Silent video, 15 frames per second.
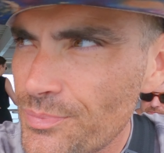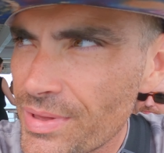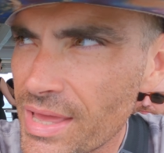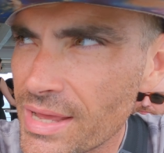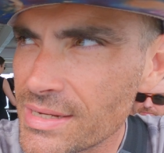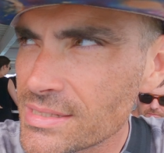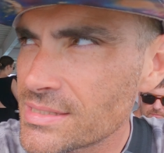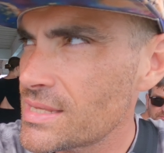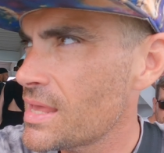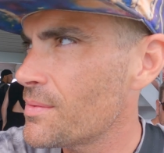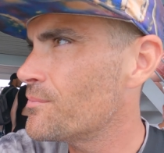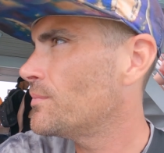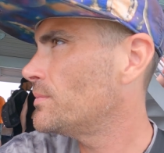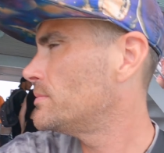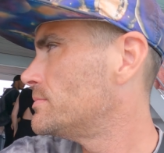But yeah, that
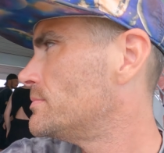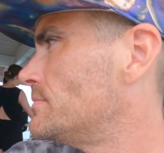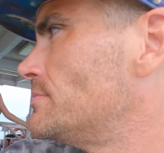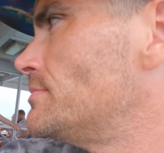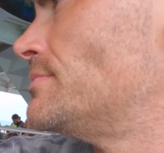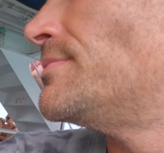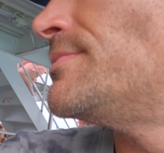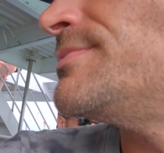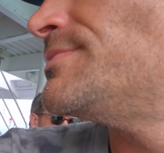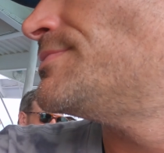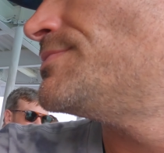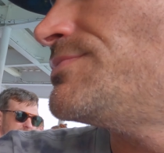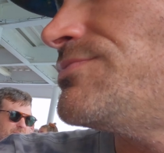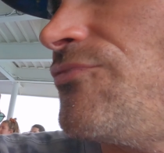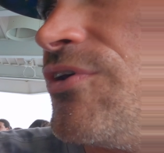seems
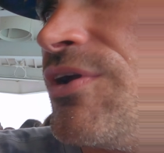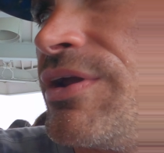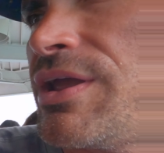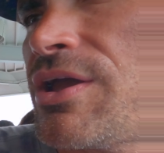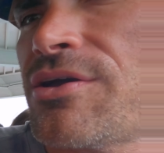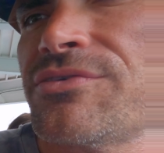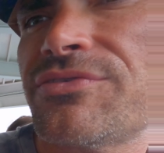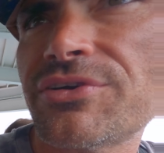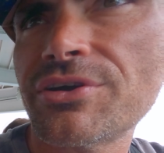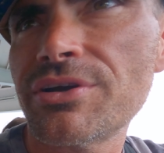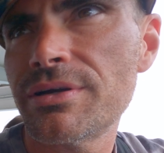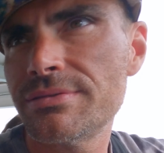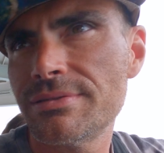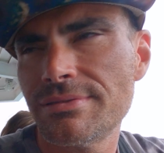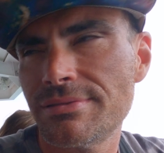very over.